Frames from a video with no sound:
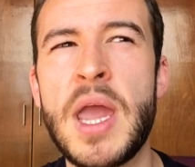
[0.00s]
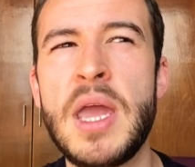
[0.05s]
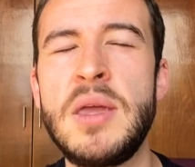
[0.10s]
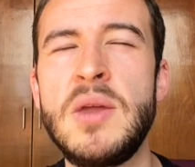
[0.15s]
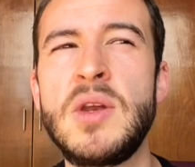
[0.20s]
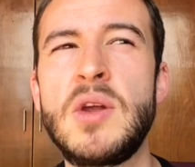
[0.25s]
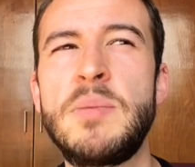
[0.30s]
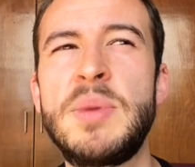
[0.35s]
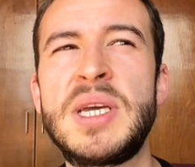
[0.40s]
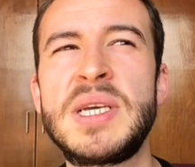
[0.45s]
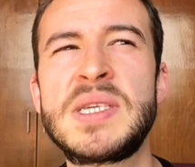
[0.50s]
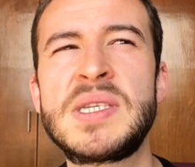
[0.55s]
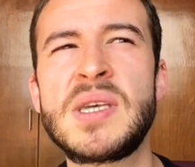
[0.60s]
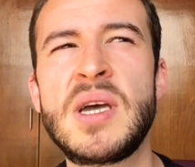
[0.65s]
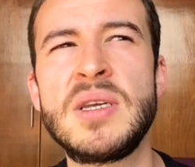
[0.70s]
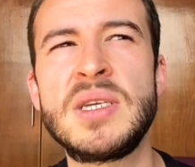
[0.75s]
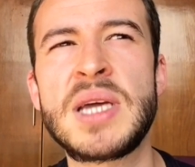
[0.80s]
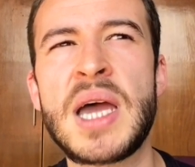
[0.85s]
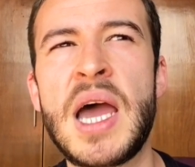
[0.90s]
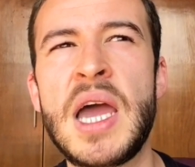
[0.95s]
you know, because
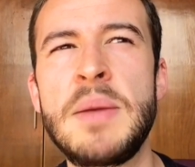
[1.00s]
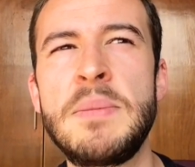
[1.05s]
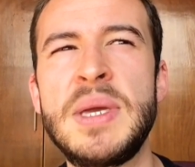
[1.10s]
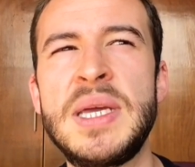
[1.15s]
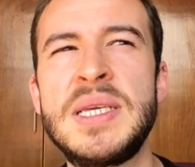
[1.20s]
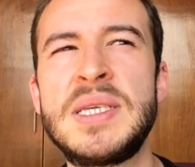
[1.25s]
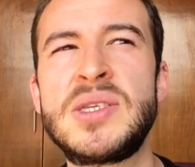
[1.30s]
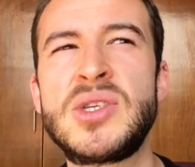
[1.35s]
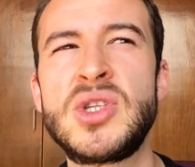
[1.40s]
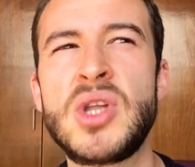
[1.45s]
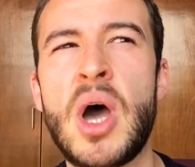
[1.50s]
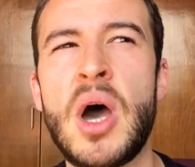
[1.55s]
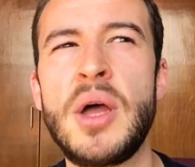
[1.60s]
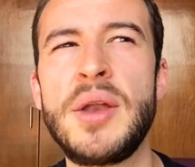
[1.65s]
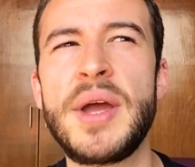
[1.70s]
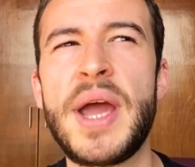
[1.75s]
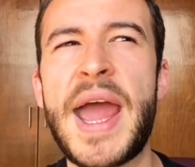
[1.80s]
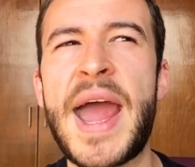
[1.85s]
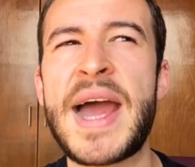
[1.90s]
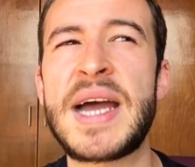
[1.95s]
Sondheim is
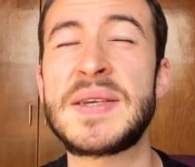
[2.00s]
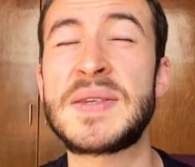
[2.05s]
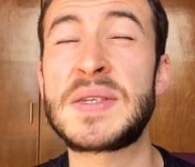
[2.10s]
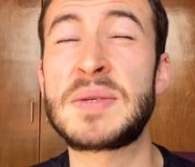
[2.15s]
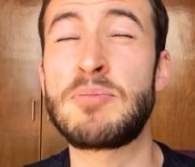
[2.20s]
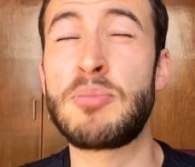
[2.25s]
not as